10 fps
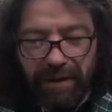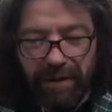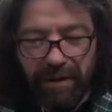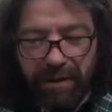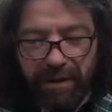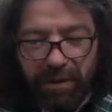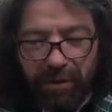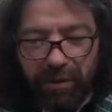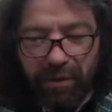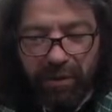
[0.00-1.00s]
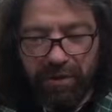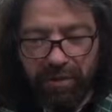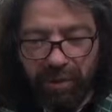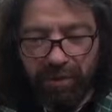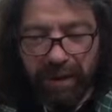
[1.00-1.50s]
just to go through this,
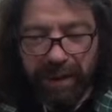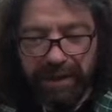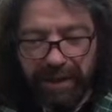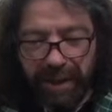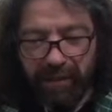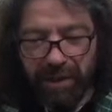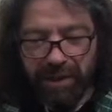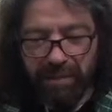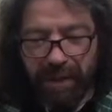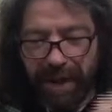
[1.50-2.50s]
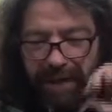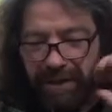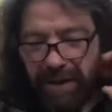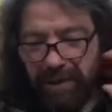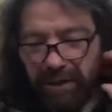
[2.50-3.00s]
what we got today. Once back in the
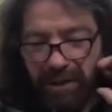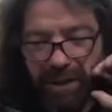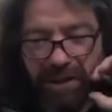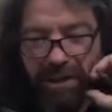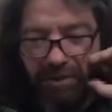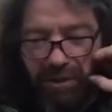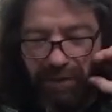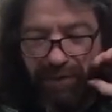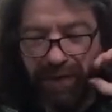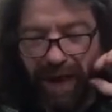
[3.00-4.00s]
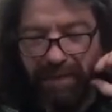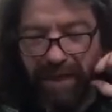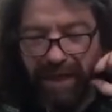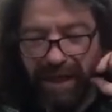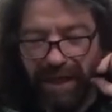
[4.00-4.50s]
time of the Judges, there was a
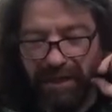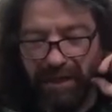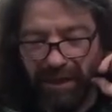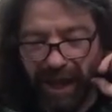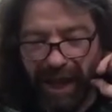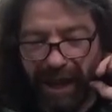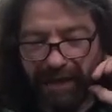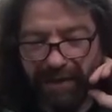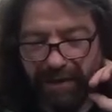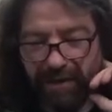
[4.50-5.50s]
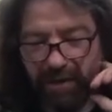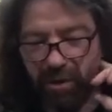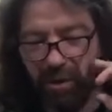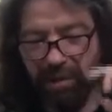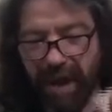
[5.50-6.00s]
famine in the land.
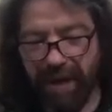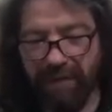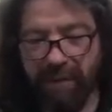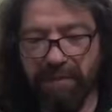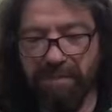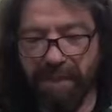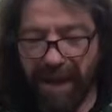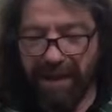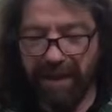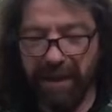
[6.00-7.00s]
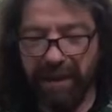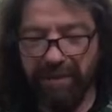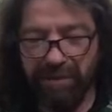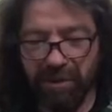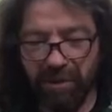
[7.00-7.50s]
So a man from Bethlehem
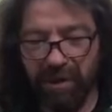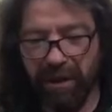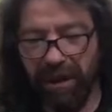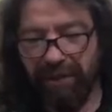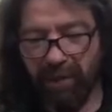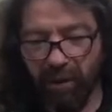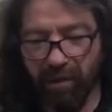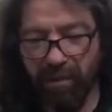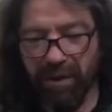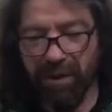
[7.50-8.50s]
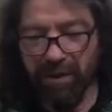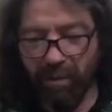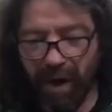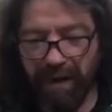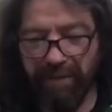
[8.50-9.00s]
of Judah left home with his
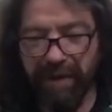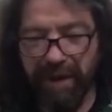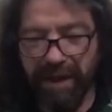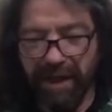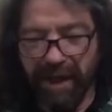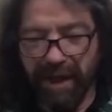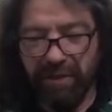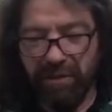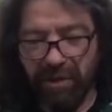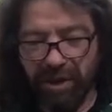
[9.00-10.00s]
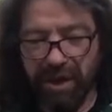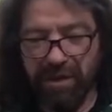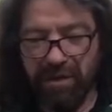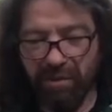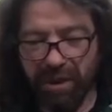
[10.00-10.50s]
wife and two
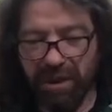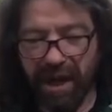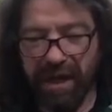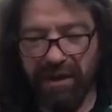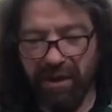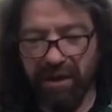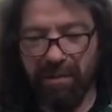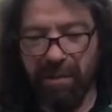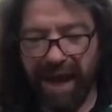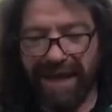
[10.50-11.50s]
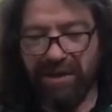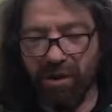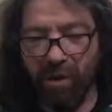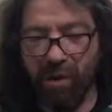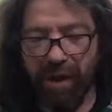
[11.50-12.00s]
sons to reside on the
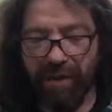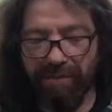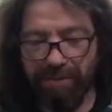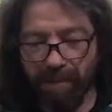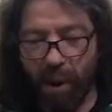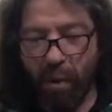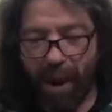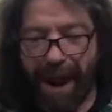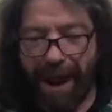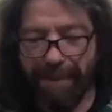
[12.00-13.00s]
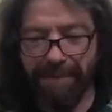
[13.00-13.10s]
plateau of Moab.